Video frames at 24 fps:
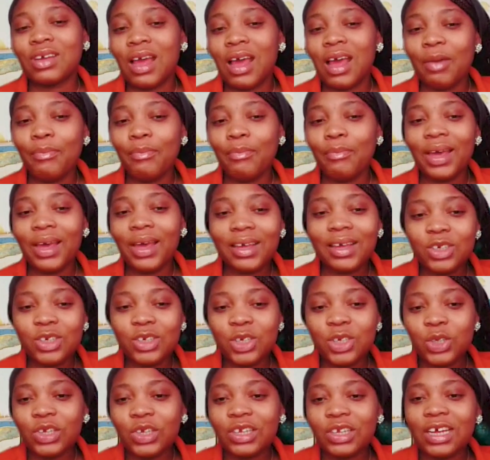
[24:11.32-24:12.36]
making
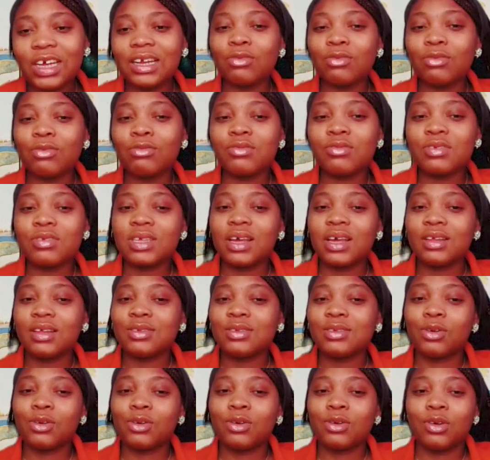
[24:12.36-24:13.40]
sure that the goods get to
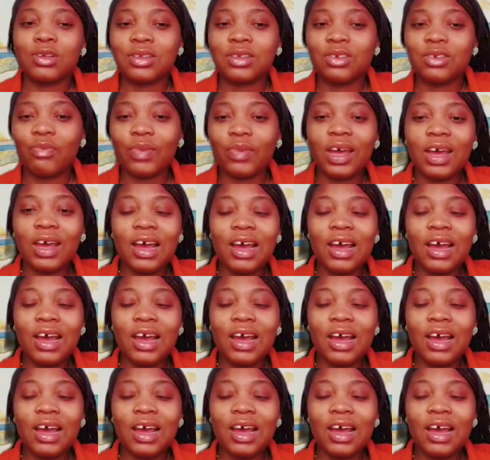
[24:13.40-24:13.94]
your customer.